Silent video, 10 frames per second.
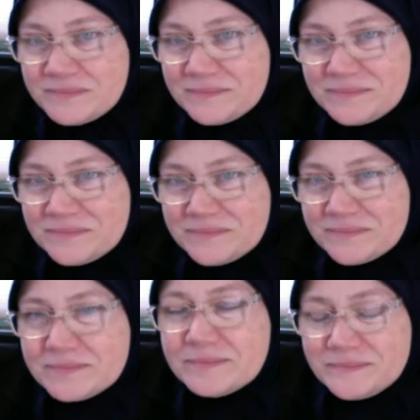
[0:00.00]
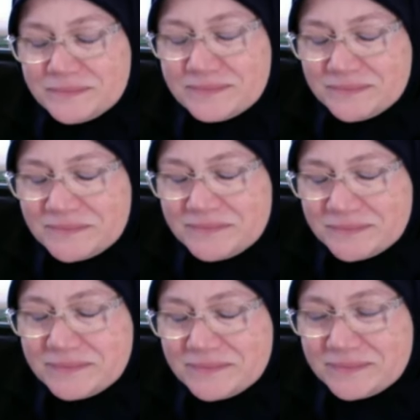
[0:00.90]

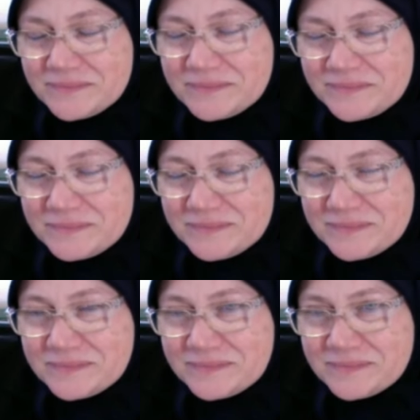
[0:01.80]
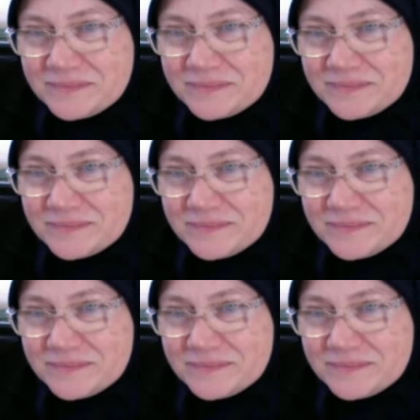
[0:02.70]
No words are spoken by the person on screen.